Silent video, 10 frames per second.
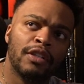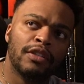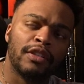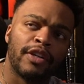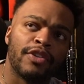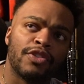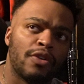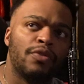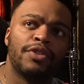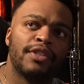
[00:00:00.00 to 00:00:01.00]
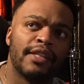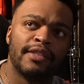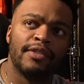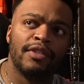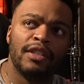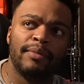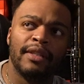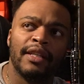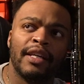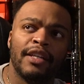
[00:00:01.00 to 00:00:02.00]
There are soldiers that still need to be
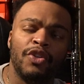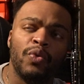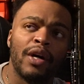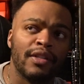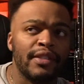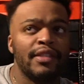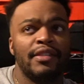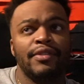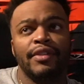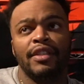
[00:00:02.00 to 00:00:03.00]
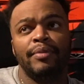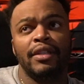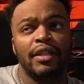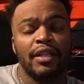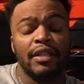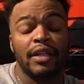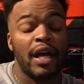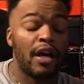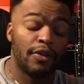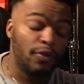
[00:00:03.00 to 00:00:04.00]
led, do-outs that still need to be done.
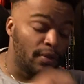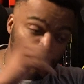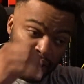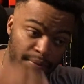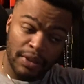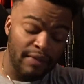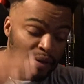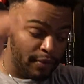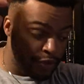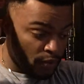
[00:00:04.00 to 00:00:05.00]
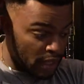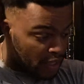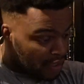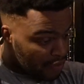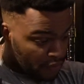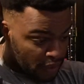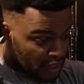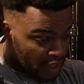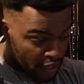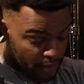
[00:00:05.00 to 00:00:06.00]
Now, you can best believe I'm gonna do what I need to do to
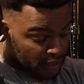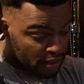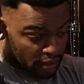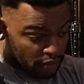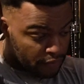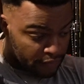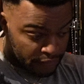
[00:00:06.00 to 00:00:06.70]
take care of myself.